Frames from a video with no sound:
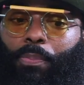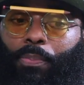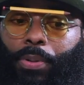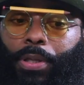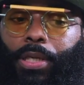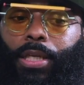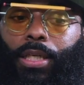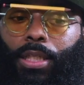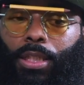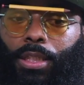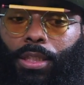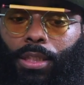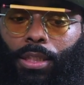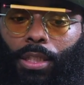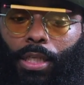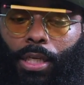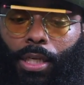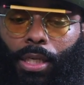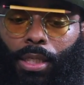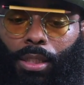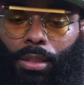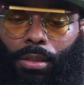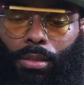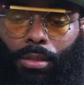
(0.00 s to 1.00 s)
piece
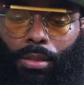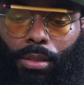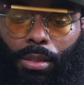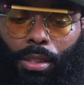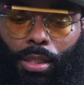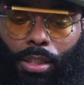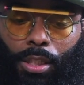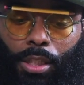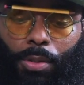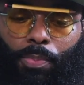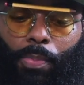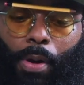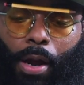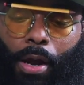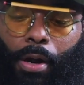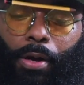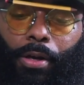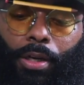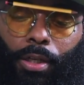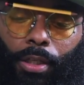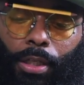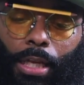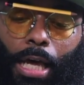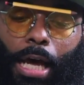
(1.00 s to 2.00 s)

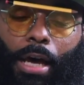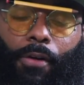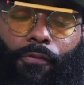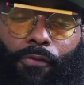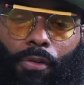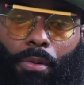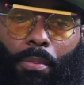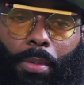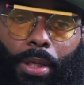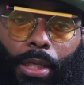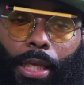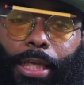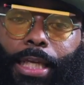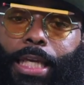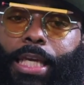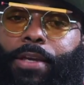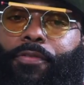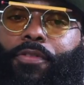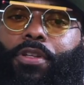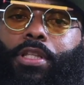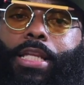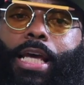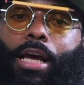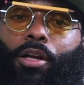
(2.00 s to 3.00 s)
inspired a lot from me, like
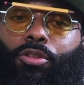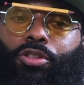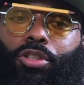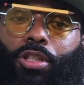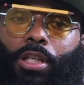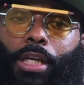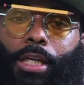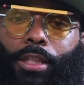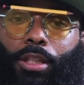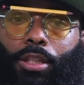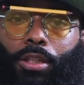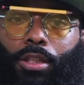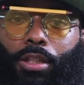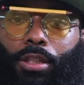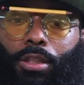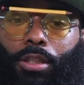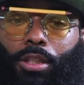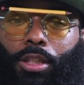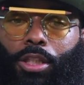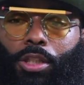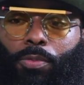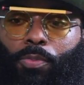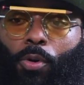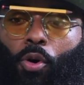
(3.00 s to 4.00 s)
even down to like
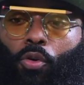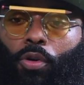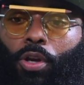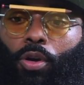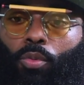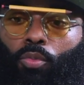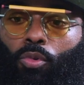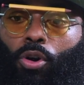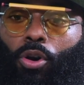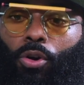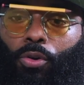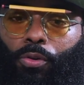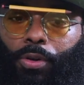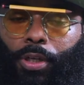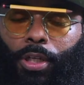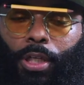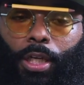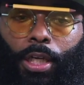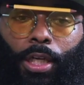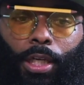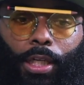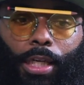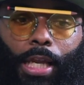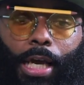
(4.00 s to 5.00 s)
the spoken word.
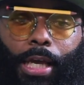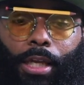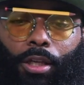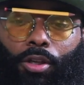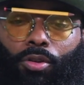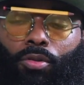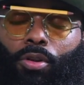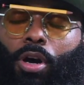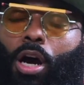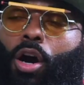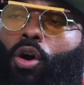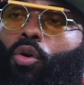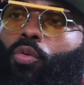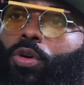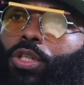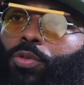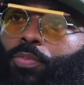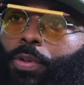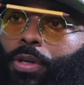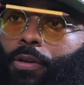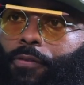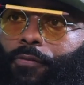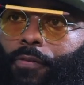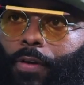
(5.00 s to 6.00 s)
Like, you know, I've always
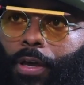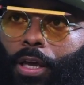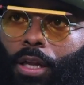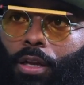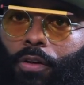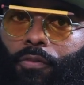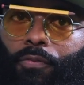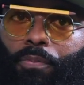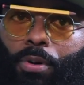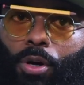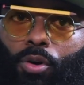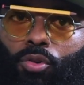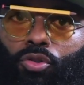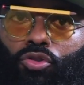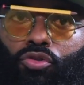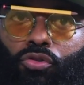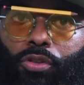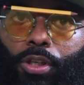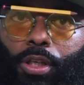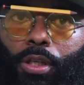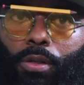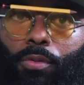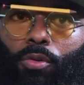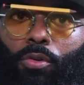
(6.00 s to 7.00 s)
been a fan of
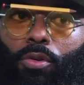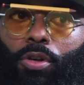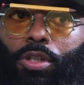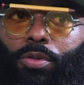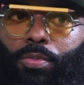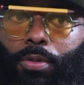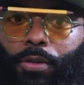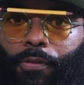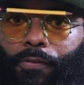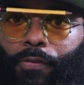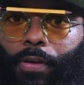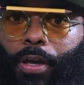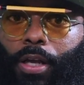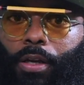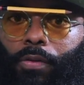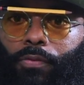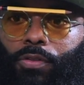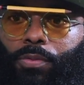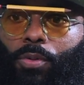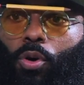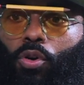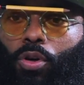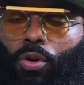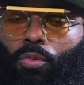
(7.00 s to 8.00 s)
poetry, always been a fan of
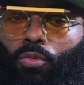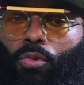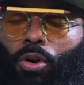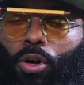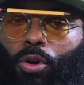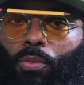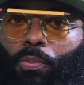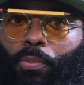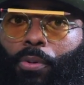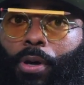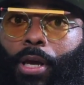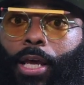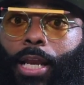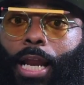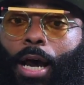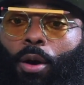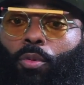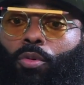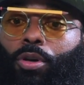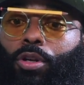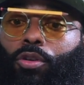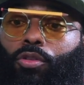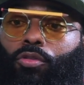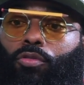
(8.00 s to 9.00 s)
spoken word, and I
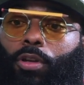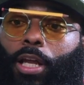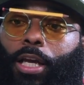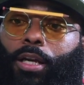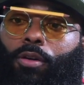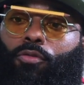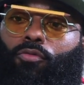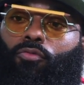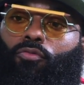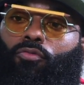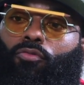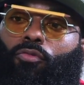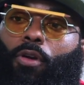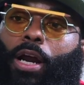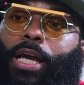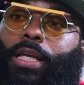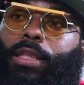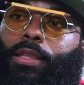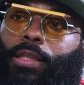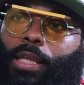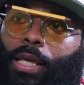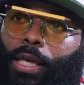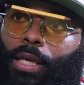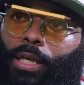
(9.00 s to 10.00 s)
would like write
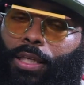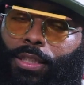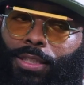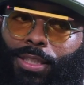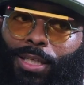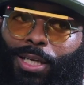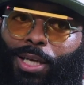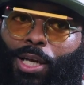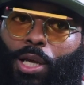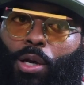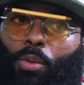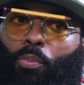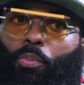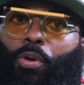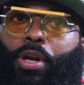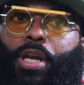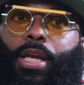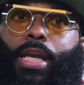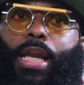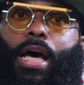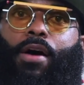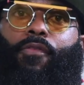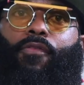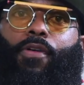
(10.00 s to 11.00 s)
things, but
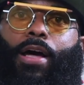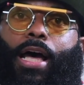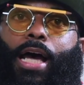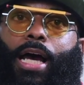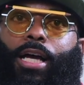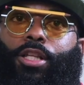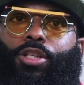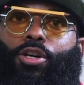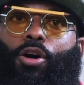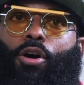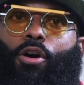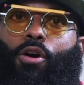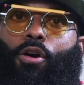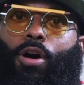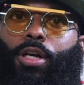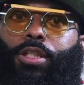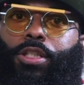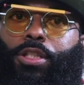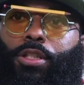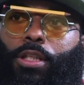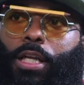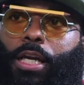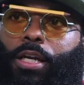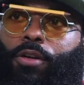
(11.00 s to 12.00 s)
never had the heart
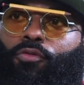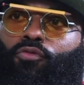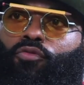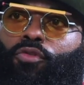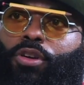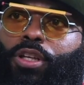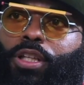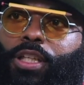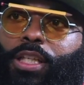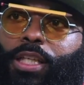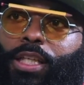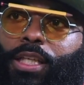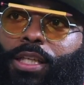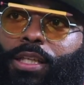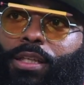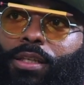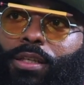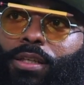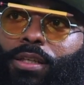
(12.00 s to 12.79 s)
to like really